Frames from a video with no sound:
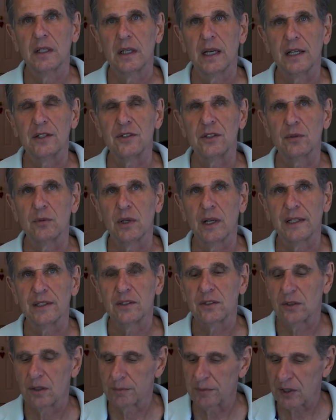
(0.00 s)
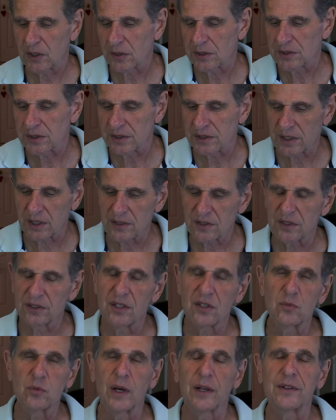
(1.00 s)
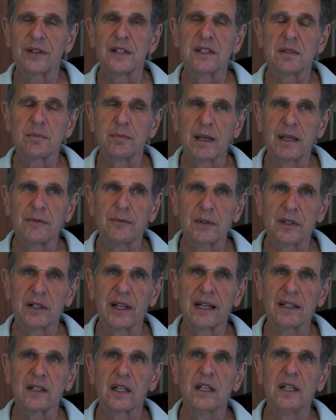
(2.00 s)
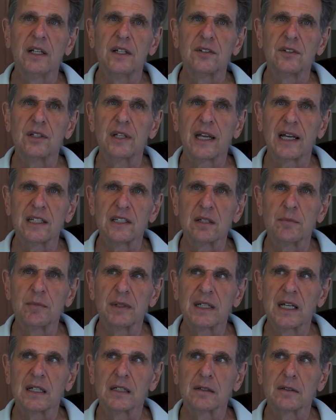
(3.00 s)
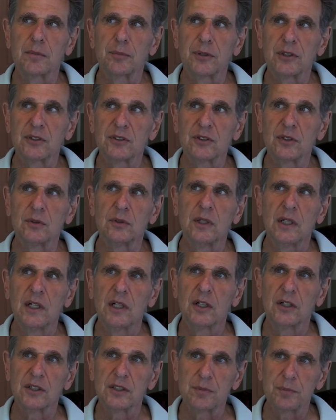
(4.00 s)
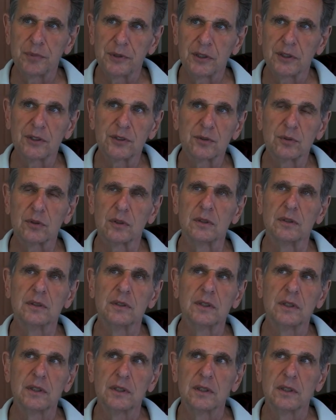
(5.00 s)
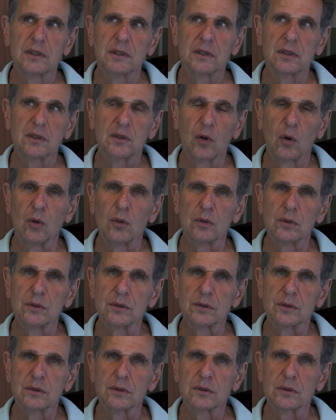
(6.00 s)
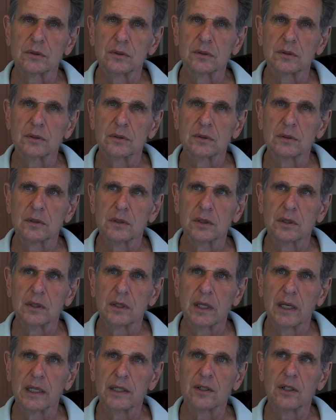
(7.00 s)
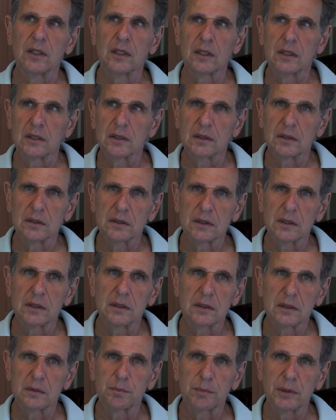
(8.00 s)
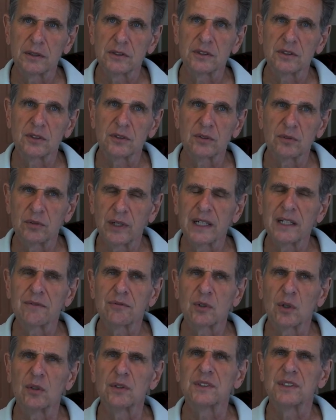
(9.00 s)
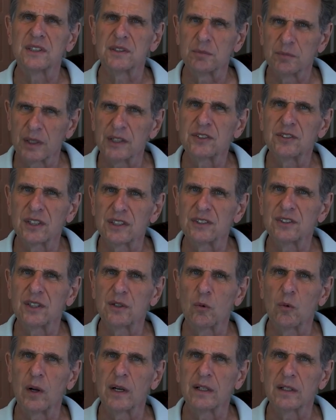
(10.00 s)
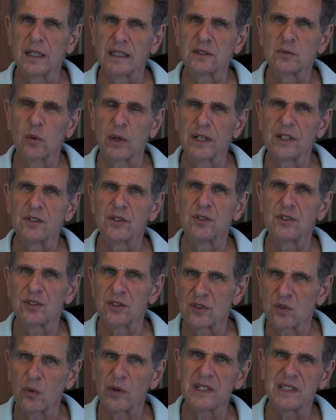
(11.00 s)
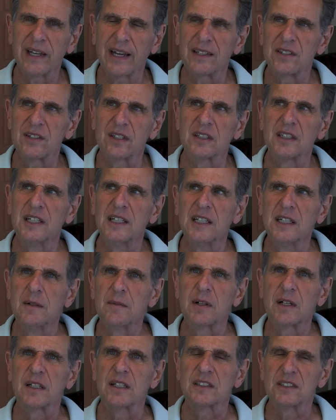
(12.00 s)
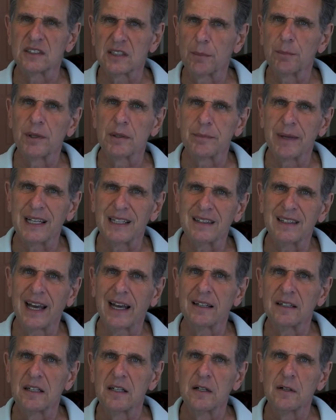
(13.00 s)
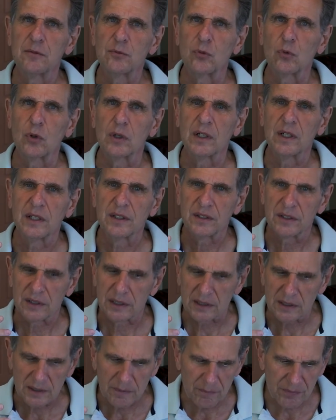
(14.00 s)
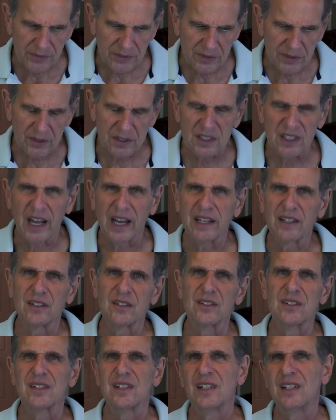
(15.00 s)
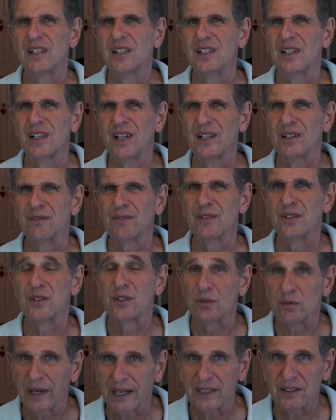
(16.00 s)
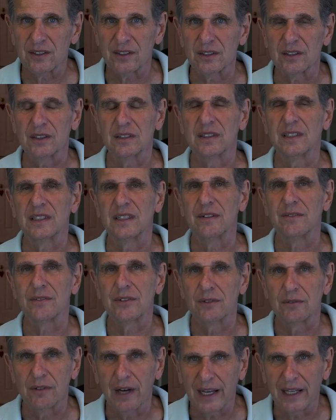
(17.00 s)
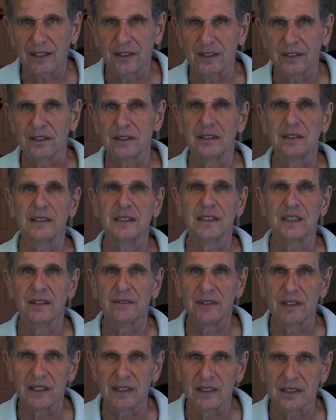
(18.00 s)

as she would like to, and because the sun's in the 12th house, it may feel like she hasn't been able to pursue her spiritual goals and her personal creative goals as much as she has wanted to. She's always had to kind of sublimate that for the desires of the director and of the writer and of